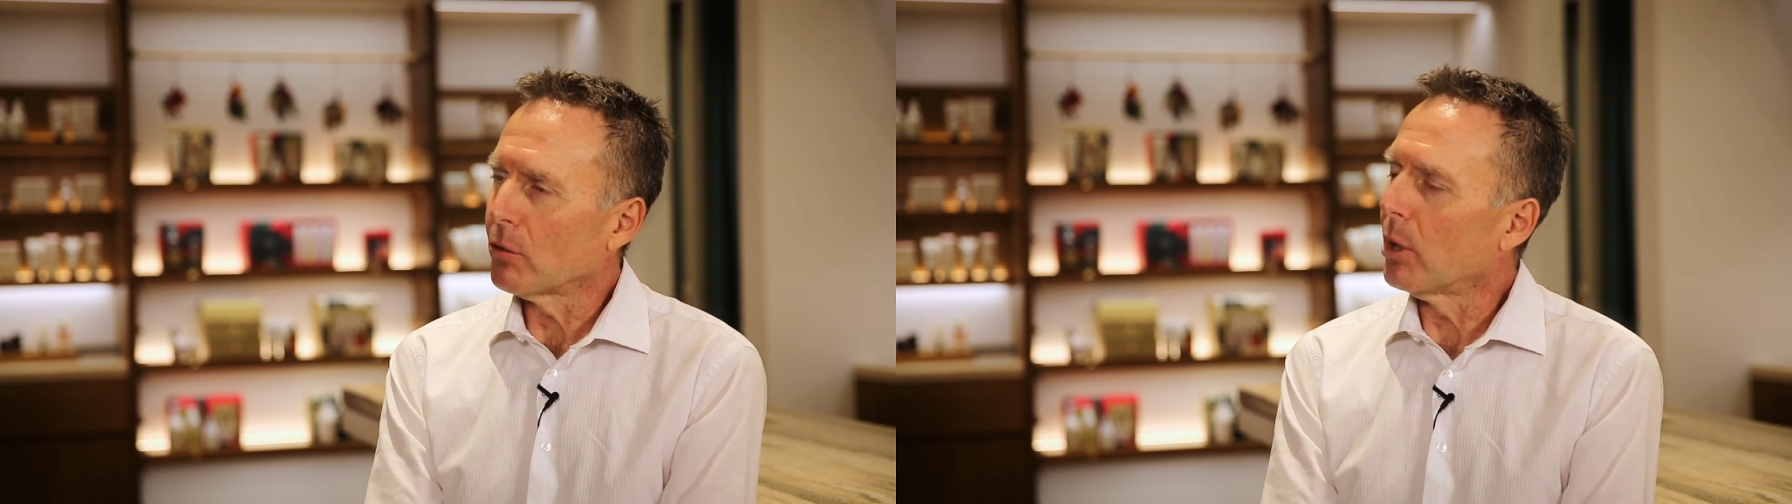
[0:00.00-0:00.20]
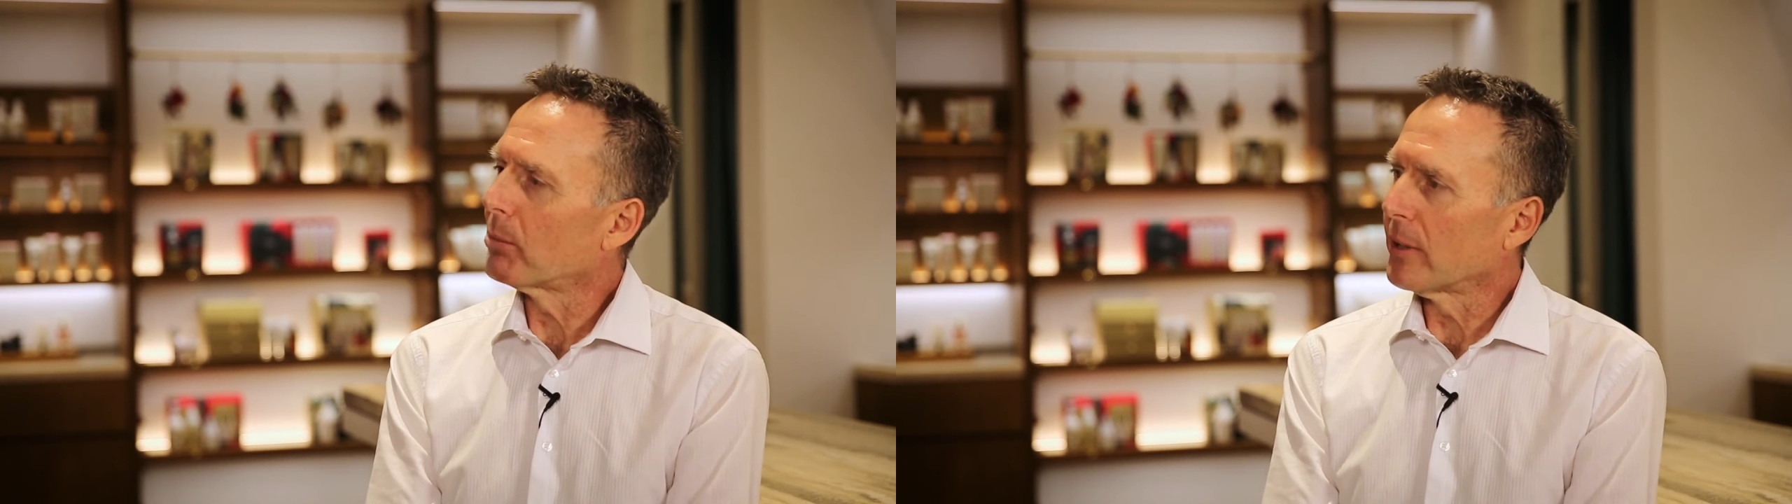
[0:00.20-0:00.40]

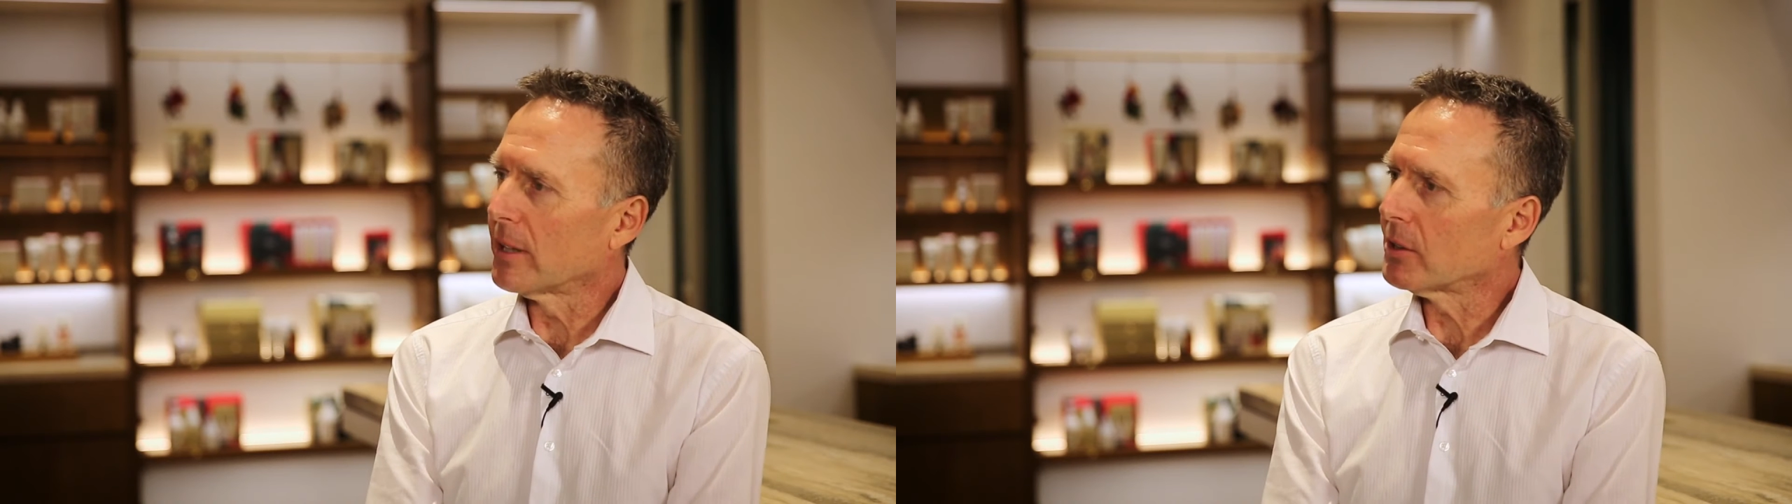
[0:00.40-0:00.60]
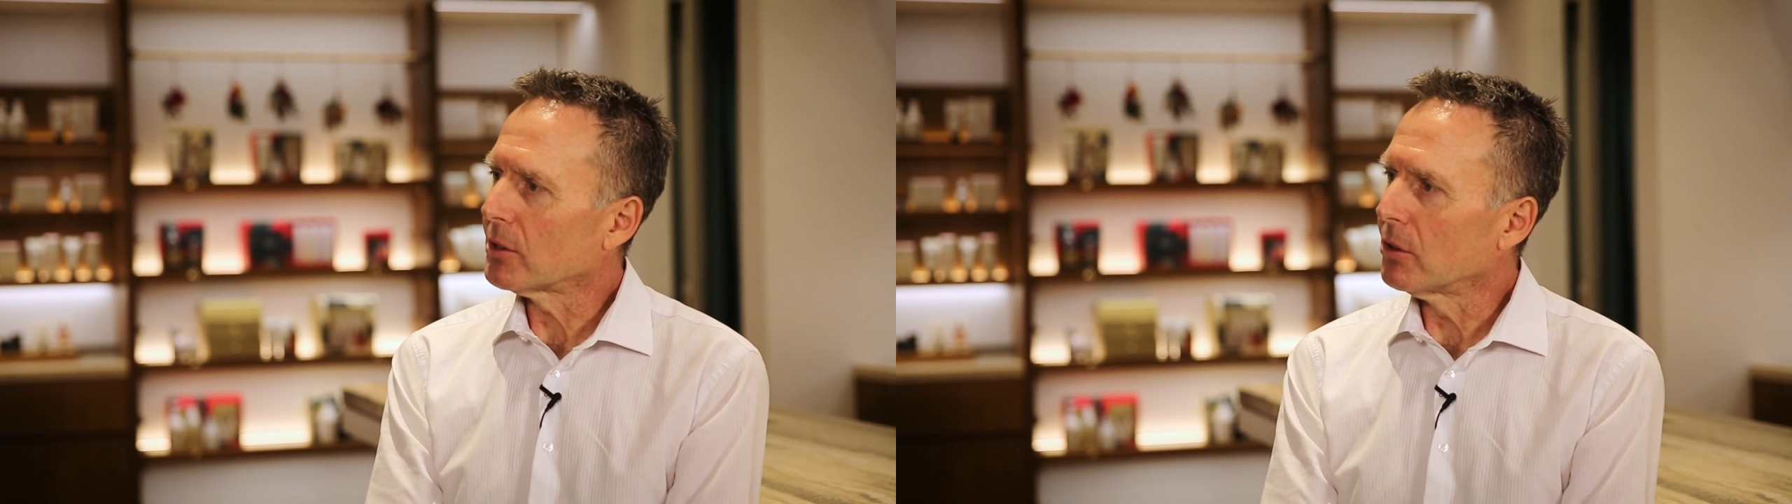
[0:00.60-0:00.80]
to
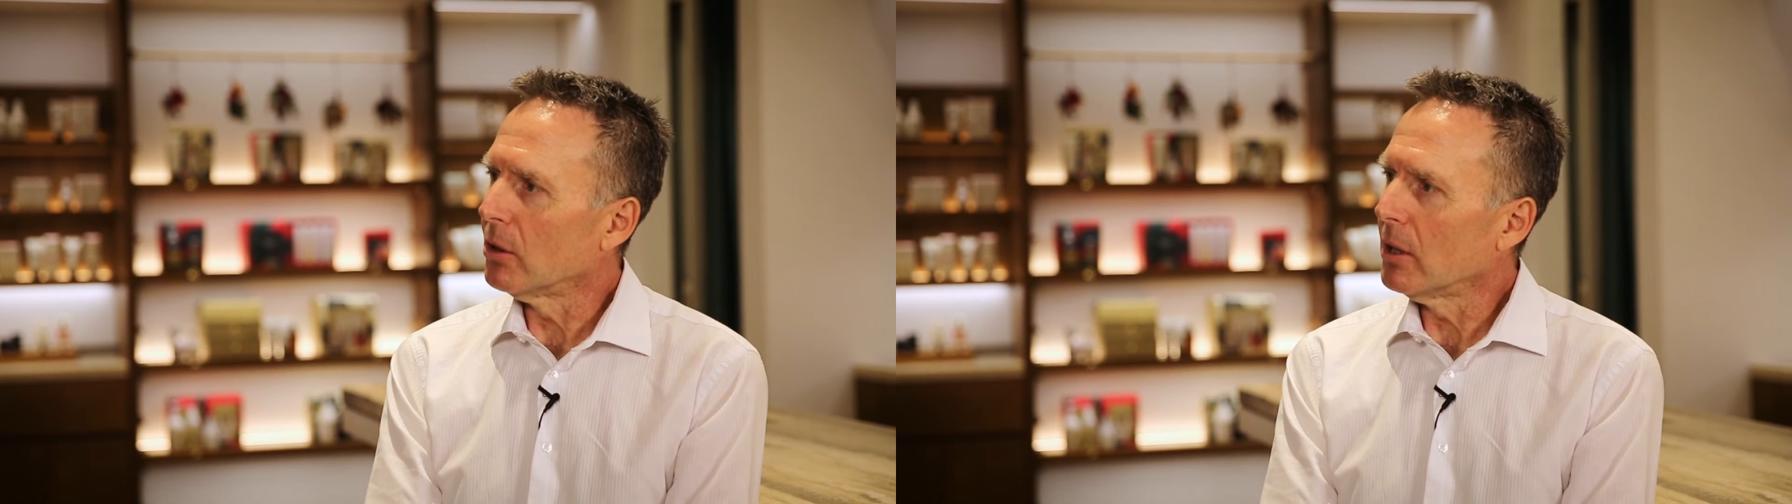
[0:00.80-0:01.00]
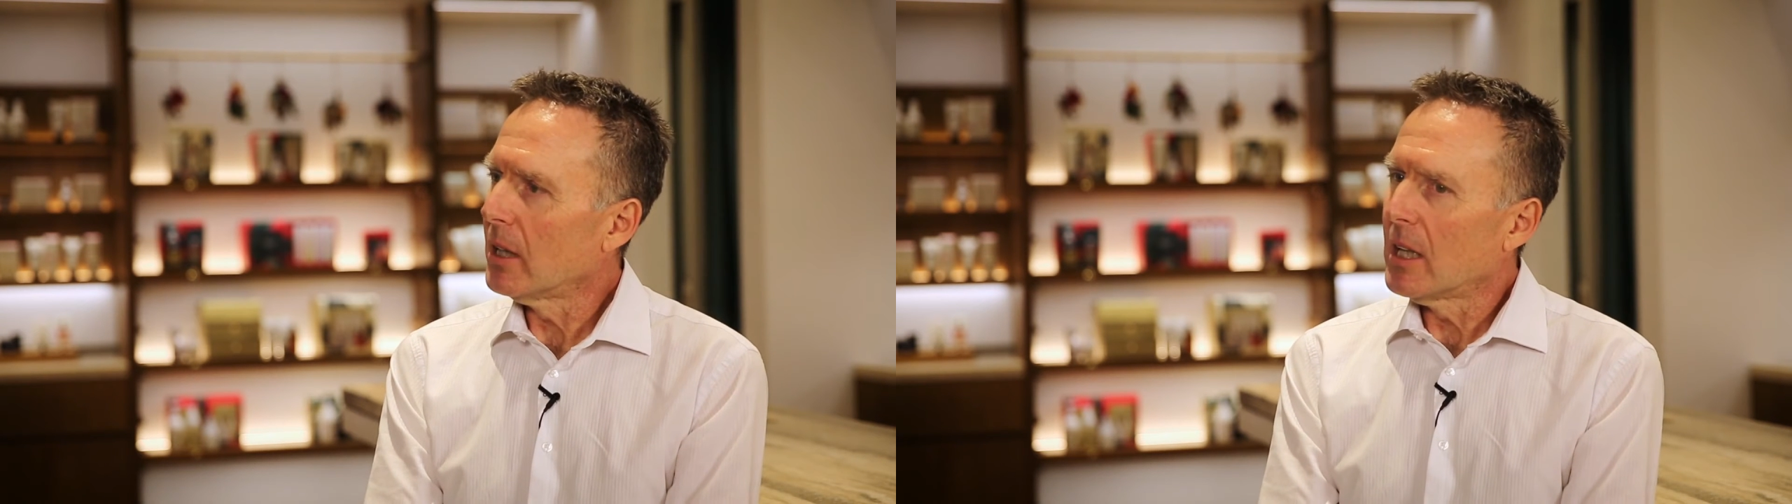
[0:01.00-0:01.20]
operate a
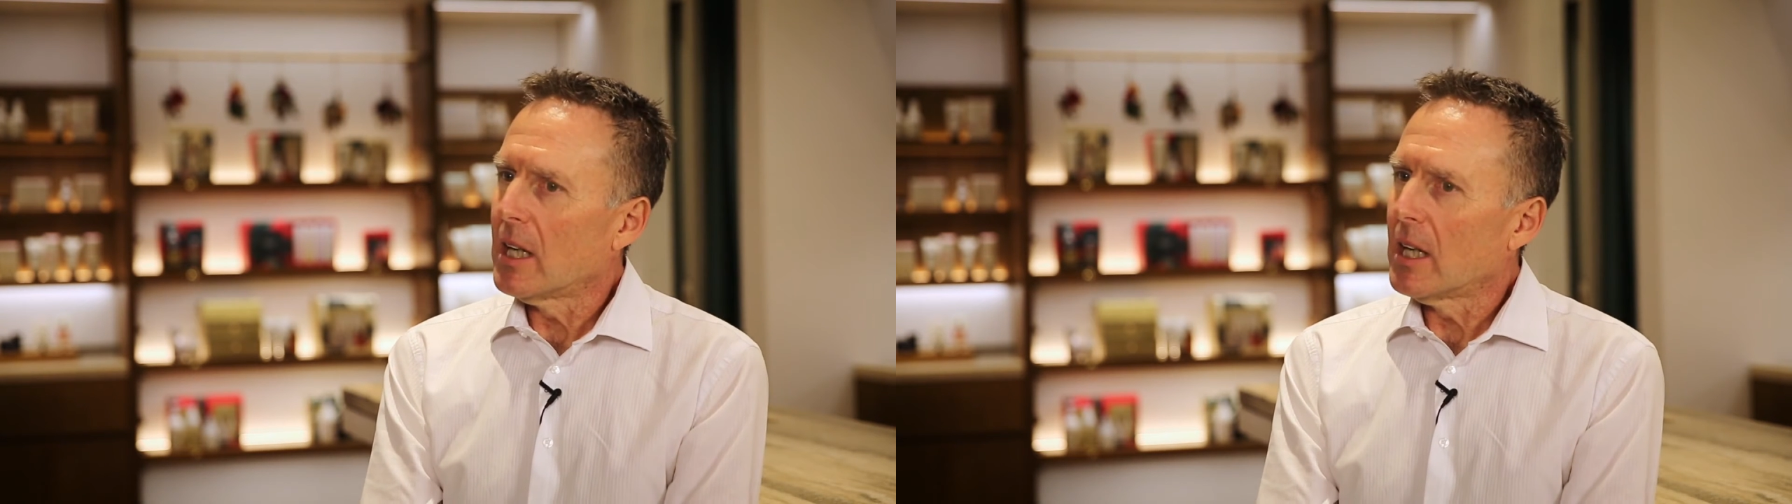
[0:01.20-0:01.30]
store.